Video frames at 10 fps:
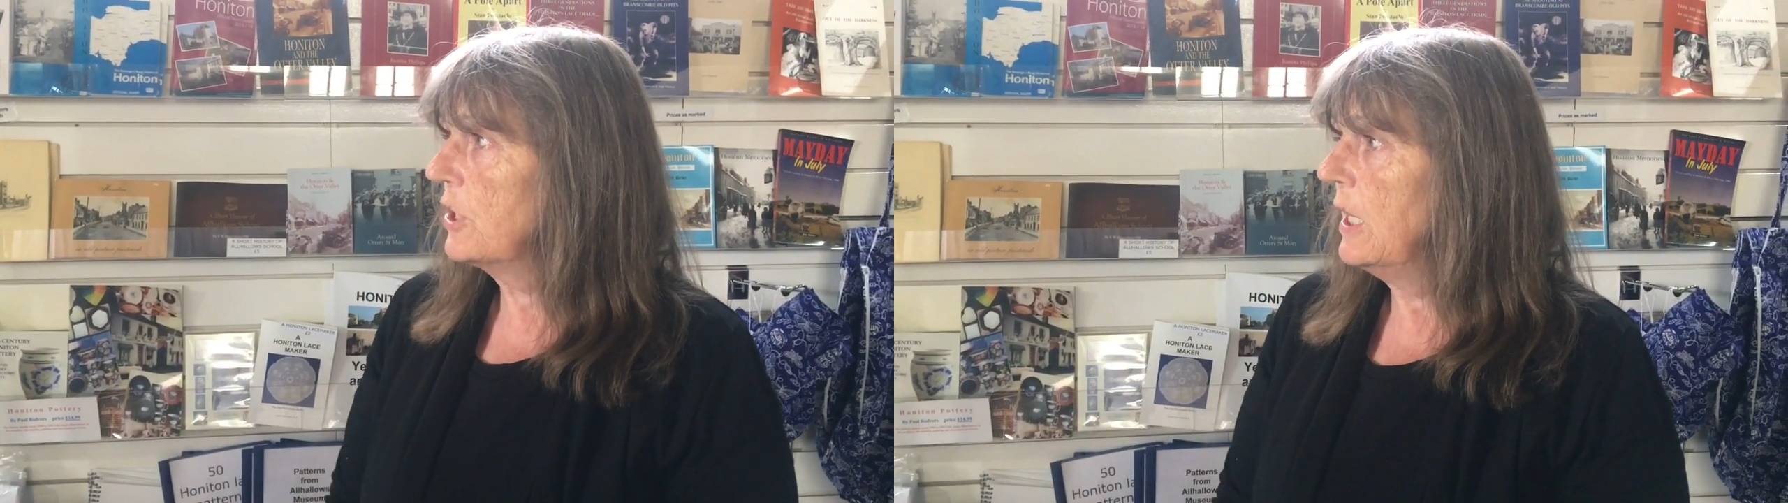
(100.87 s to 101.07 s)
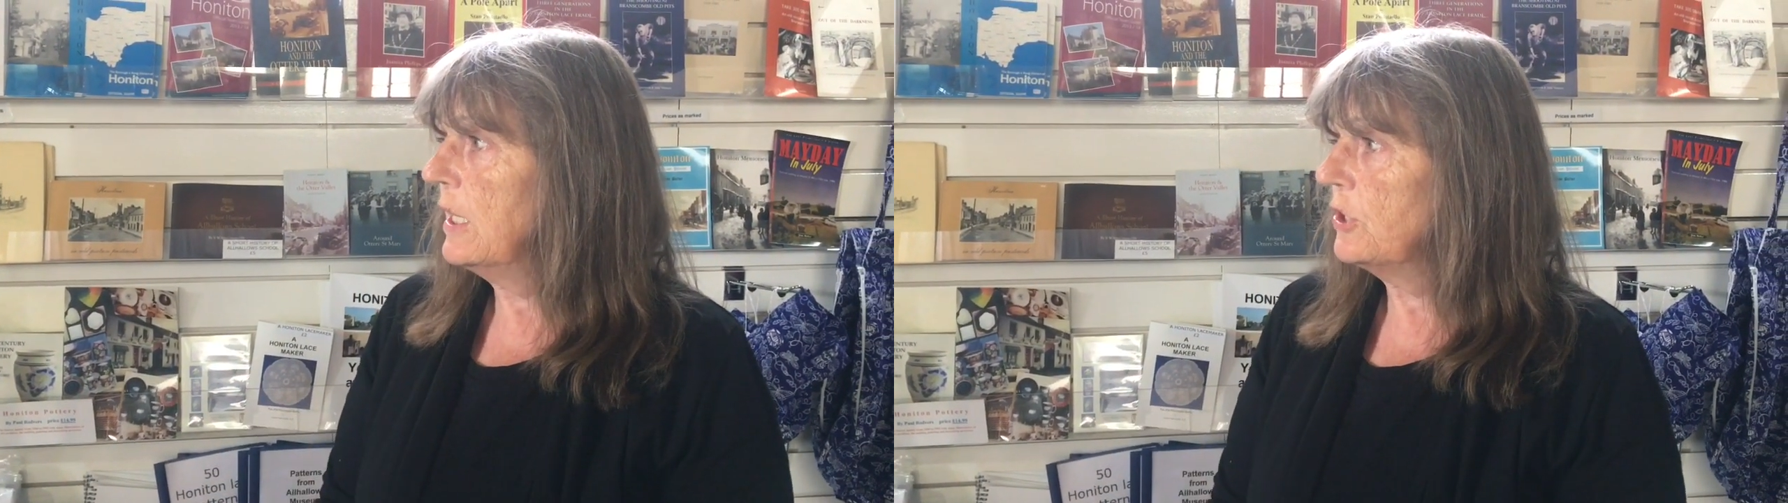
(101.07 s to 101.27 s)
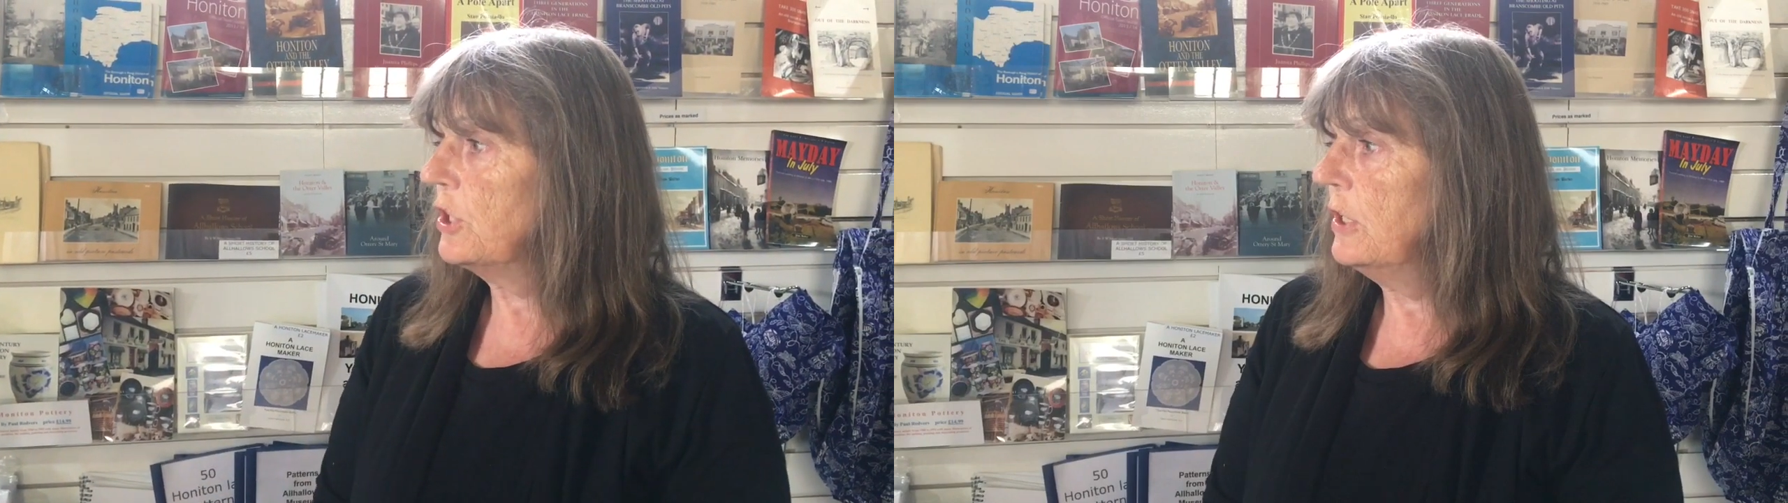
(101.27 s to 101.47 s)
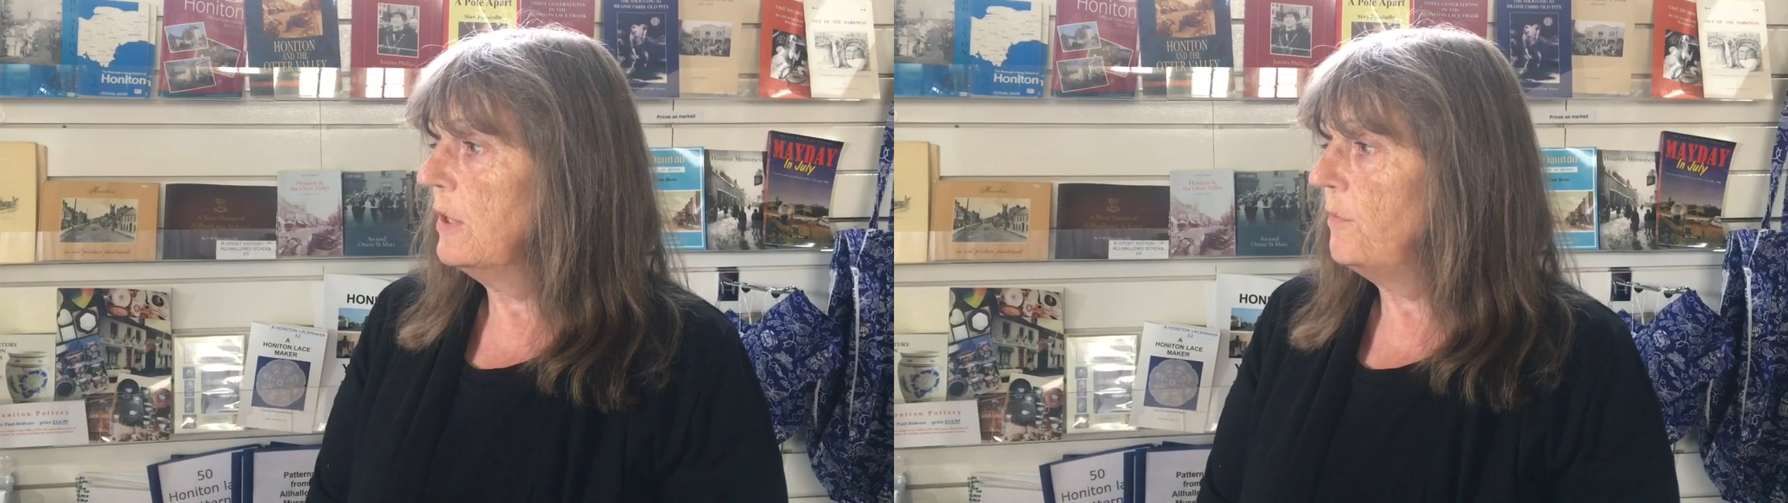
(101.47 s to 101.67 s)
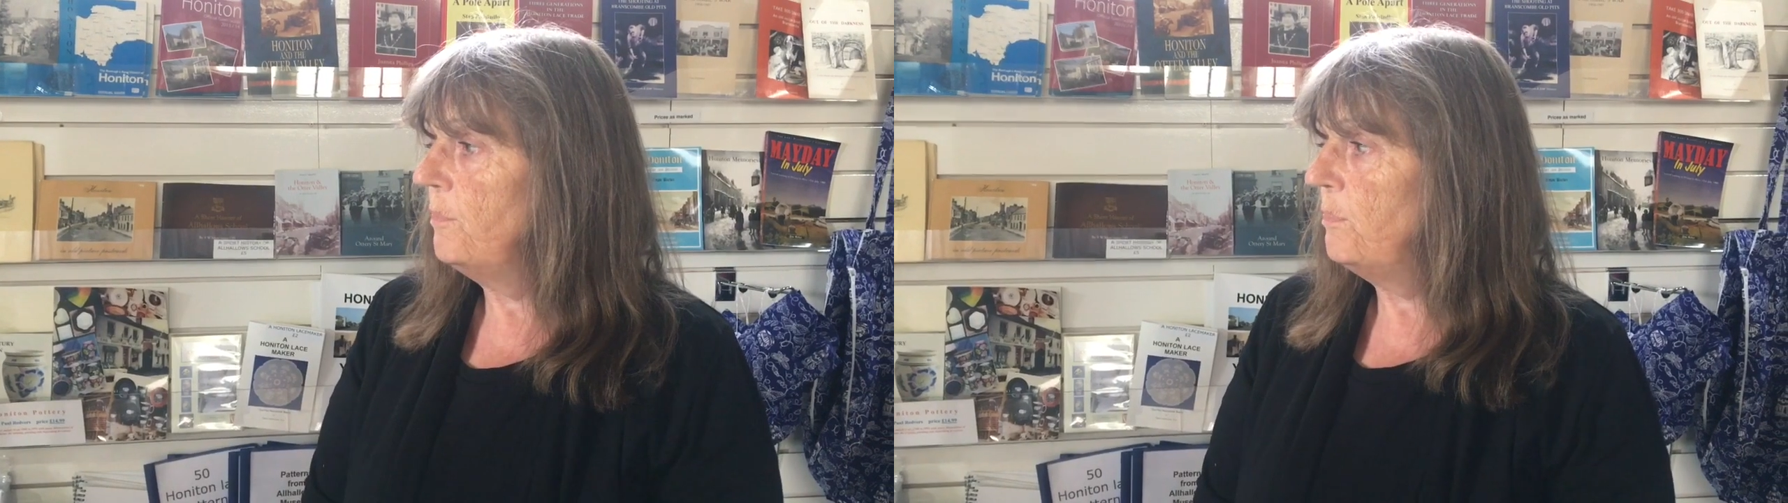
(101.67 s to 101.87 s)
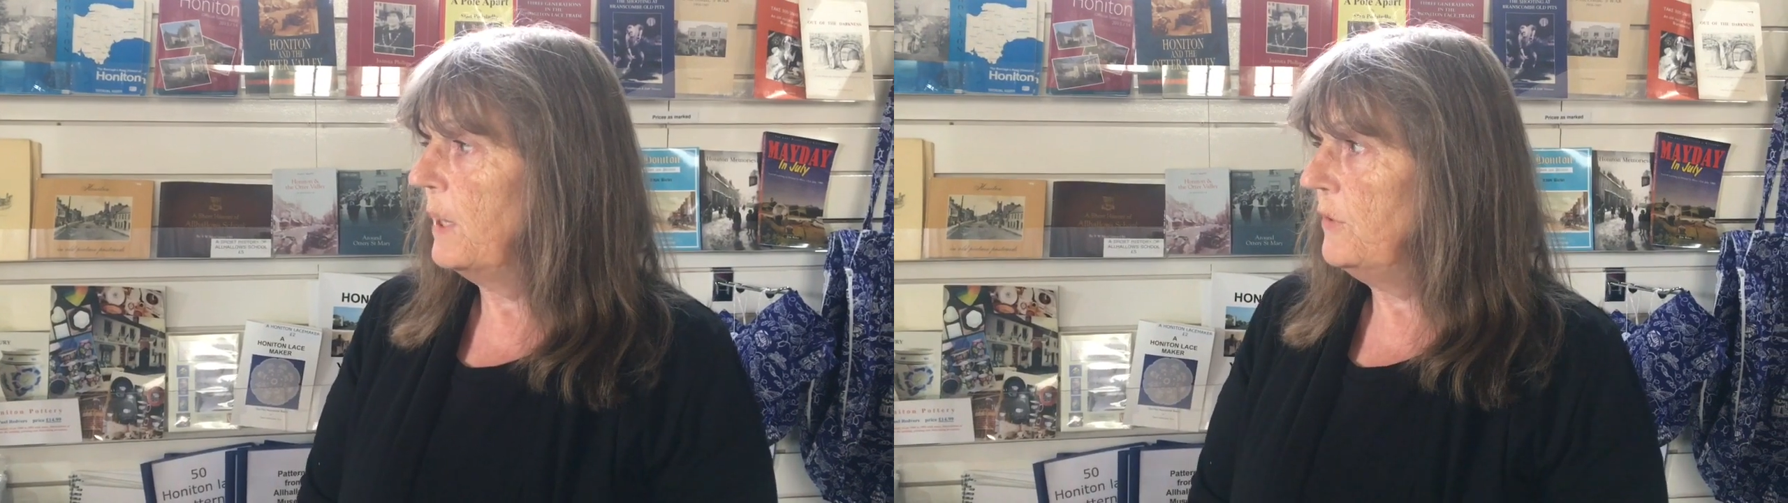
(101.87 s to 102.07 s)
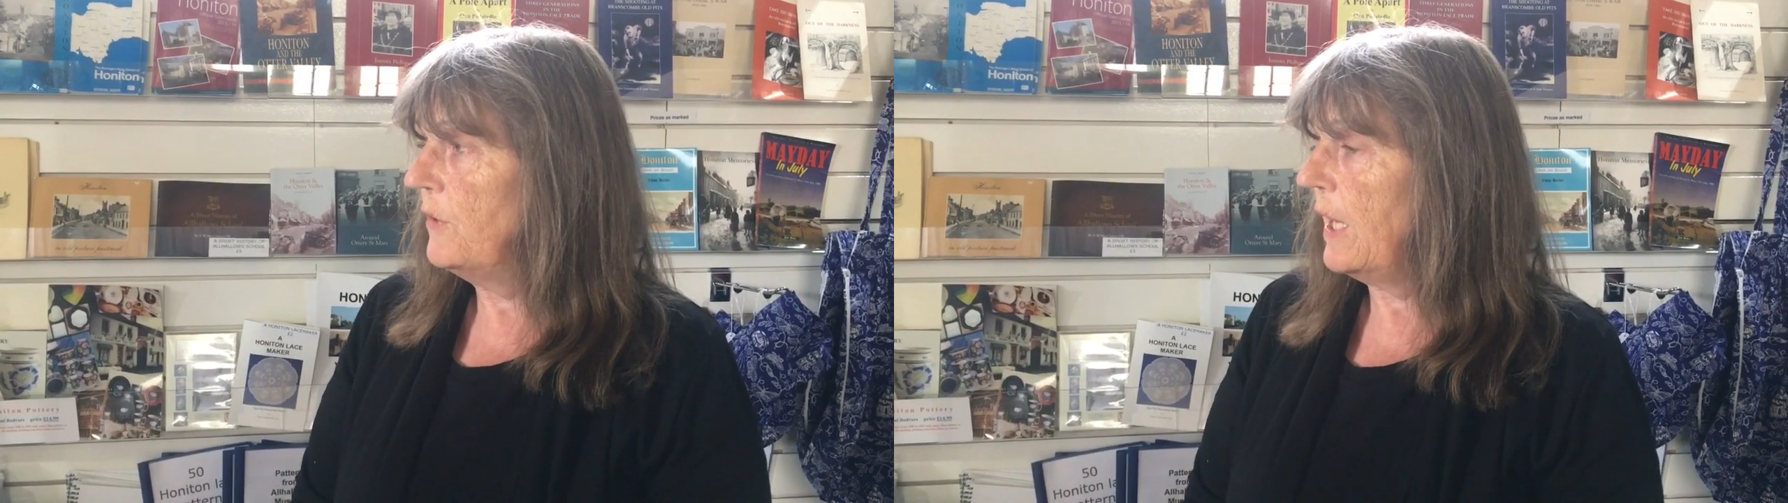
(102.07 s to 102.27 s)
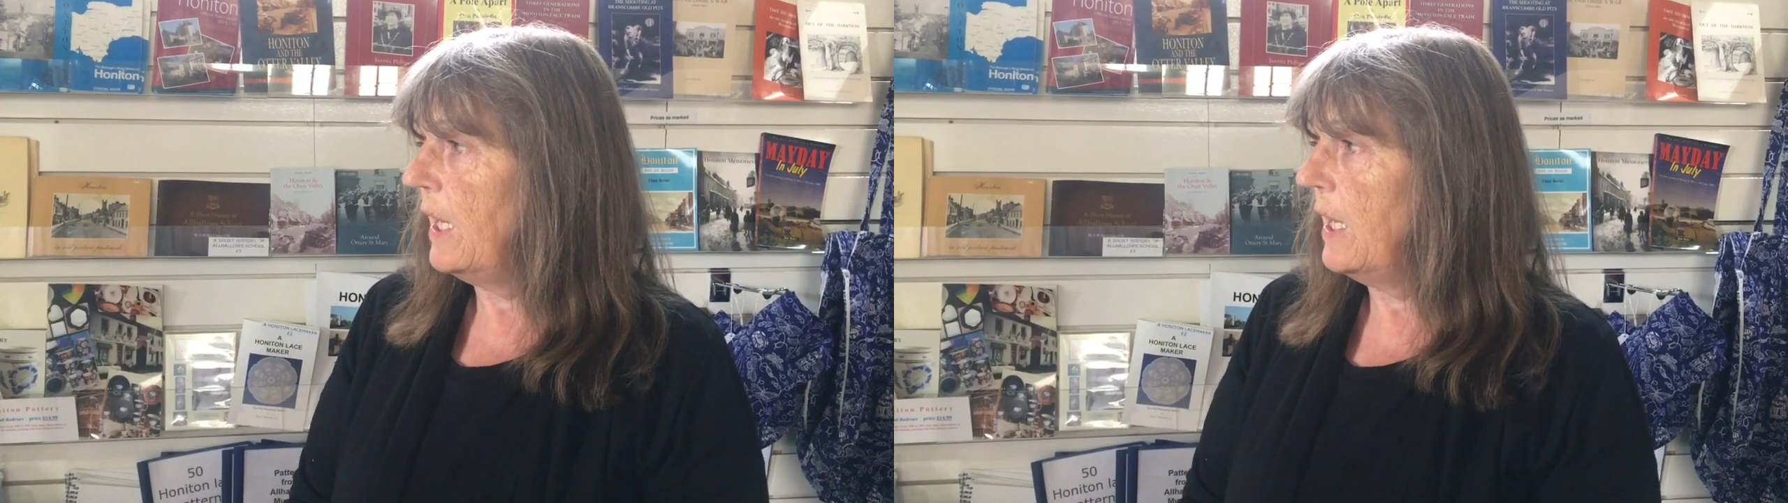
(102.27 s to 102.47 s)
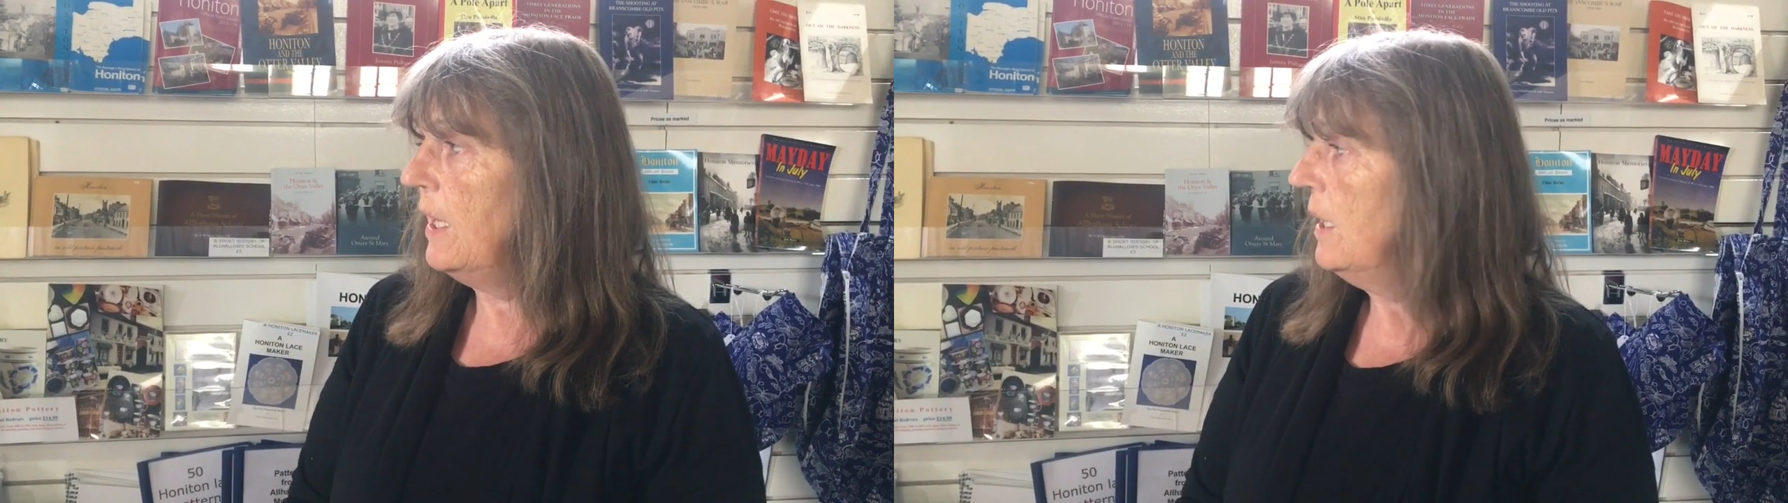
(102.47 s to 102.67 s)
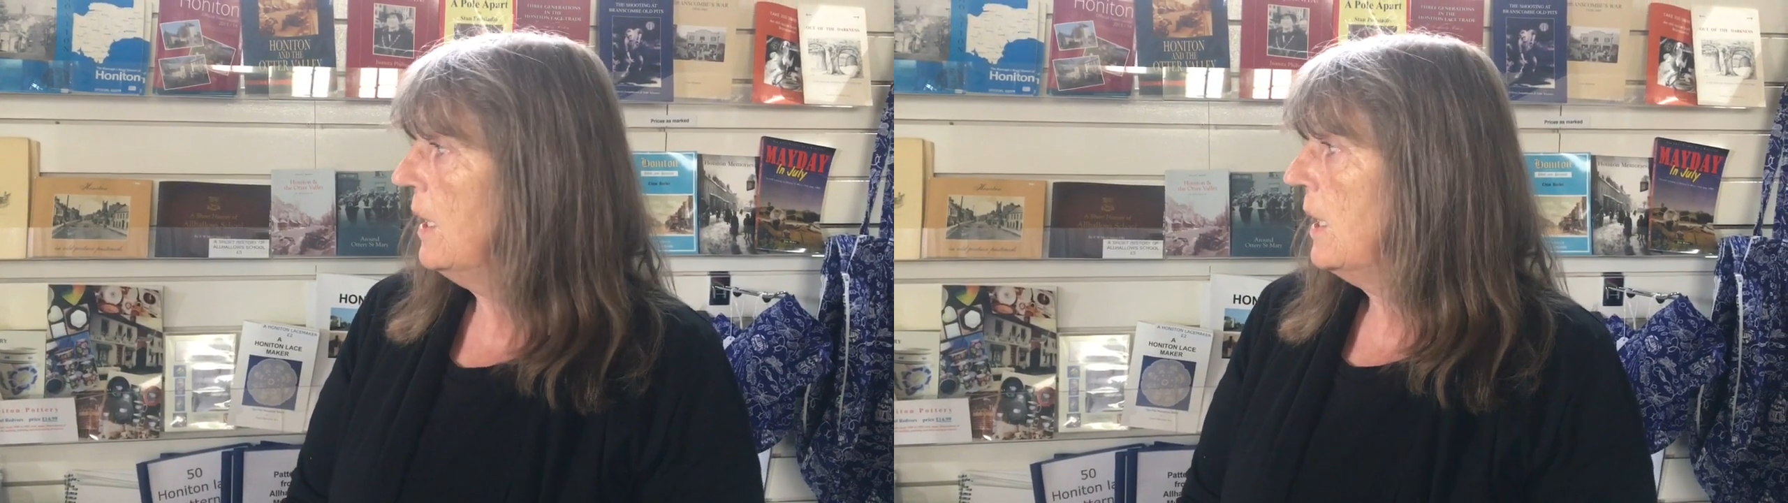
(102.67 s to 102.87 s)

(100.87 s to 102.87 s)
collection of bones here.